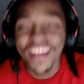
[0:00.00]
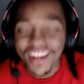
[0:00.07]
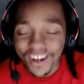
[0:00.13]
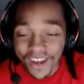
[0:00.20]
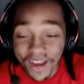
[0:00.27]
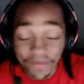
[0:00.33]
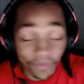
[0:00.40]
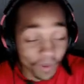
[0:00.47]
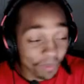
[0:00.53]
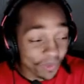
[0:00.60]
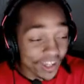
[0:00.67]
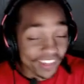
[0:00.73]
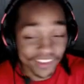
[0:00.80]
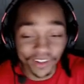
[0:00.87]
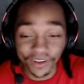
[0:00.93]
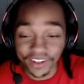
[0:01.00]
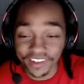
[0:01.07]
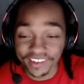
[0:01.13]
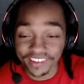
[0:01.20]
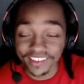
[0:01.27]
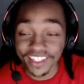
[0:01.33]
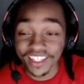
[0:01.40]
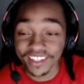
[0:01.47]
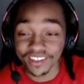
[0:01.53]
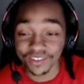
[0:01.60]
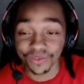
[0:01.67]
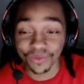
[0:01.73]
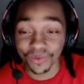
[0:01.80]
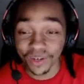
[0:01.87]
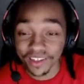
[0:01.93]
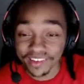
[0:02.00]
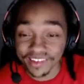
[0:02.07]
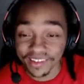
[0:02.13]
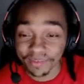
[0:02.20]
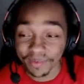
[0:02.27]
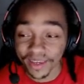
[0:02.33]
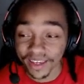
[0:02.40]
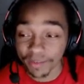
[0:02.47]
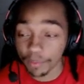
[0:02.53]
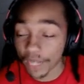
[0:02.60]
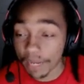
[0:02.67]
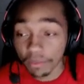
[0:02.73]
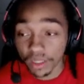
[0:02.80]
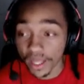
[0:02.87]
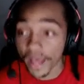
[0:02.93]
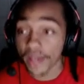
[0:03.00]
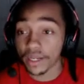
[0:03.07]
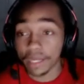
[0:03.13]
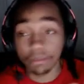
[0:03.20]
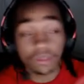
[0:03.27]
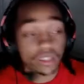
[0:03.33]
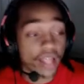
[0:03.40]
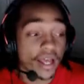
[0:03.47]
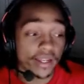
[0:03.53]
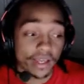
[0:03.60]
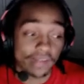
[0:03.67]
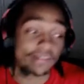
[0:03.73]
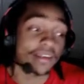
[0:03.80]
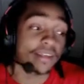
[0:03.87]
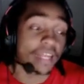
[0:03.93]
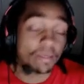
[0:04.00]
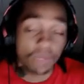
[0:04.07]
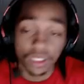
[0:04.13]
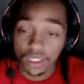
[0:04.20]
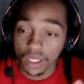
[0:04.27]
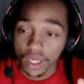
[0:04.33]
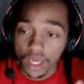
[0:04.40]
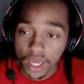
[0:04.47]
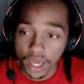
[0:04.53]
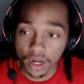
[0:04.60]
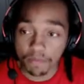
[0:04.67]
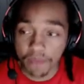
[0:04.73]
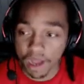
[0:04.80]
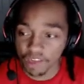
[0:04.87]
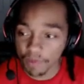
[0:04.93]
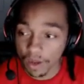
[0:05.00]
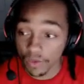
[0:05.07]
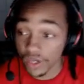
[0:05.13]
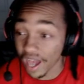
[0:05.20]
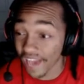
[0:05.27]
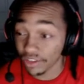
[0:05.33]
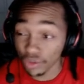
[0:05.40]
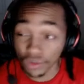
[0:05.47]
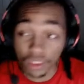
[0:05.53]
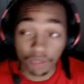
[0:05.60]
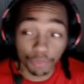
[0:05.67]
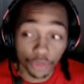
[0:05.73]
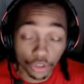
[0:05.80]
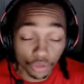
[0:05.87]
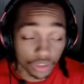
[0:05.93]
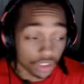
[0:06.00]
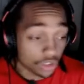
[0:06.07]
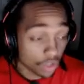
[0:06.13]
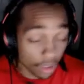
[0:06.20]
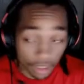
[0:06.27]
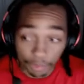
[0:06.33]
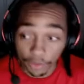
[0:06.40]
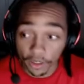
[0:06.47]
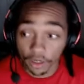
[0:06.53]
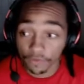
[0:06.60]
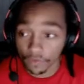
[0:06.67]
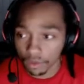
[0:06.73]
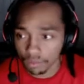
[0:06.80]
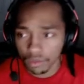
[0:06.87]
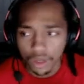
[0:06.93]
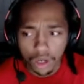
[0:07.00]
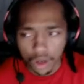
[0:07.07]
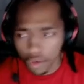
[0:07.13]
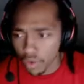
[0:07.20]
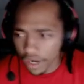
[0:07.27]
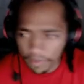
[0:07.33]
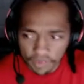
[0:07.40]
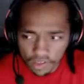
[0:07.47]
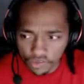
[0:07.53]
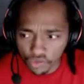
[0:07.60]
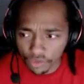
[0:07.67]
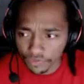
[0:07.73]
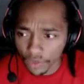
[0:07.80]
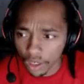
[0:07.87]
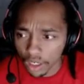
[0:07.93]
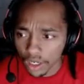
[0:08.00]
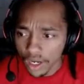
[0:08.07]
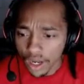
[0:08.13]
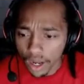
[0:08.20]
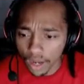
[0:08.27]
Everyone plays Leona in this league and just runs it, man. But I'm glad. SK Gaming had a bounce back week. I do think Blue was a solid player from what I've seen so far.